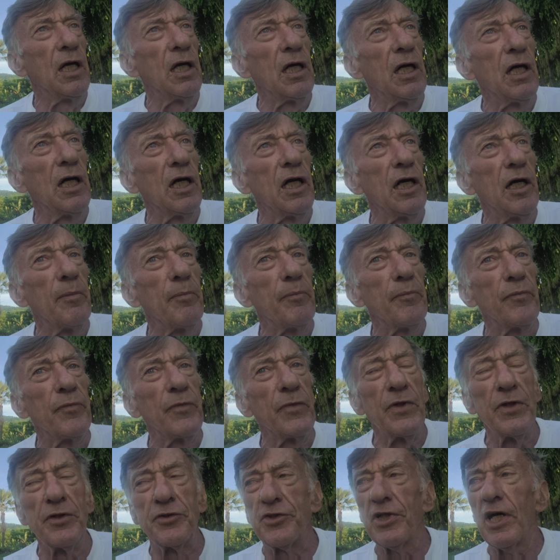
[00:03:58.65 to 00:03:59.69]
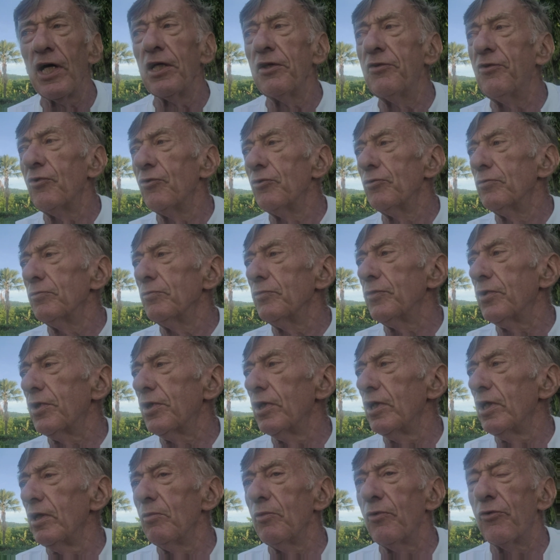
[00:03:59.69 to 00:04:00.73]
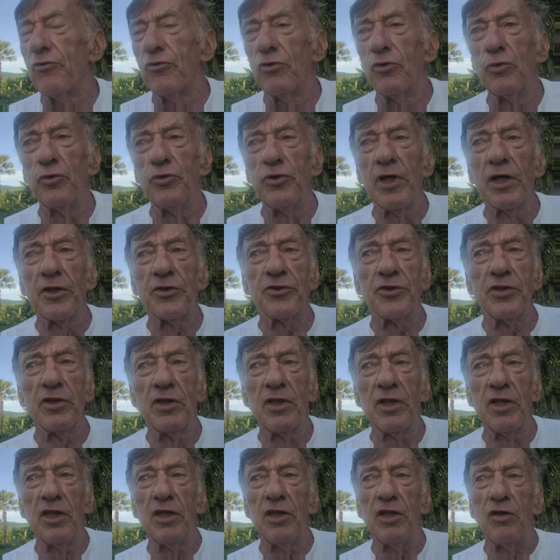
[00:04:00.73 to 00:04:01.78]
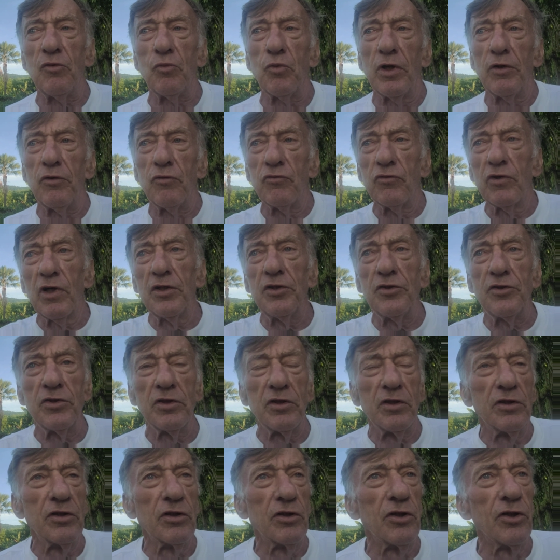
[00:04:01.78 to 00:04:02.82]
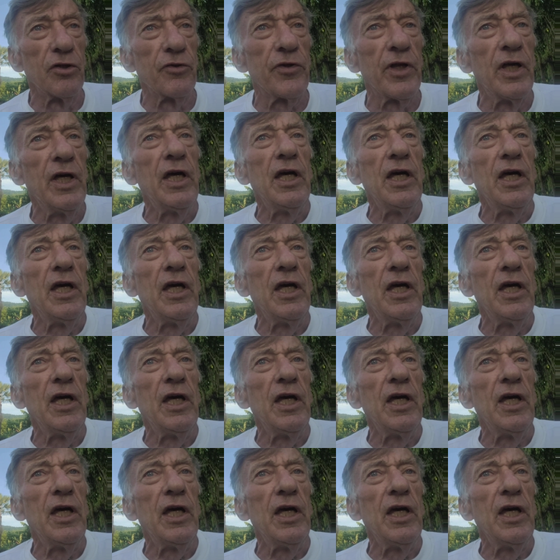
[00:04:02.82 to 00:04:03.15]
The typhoon came through yesterday. It went right to the north.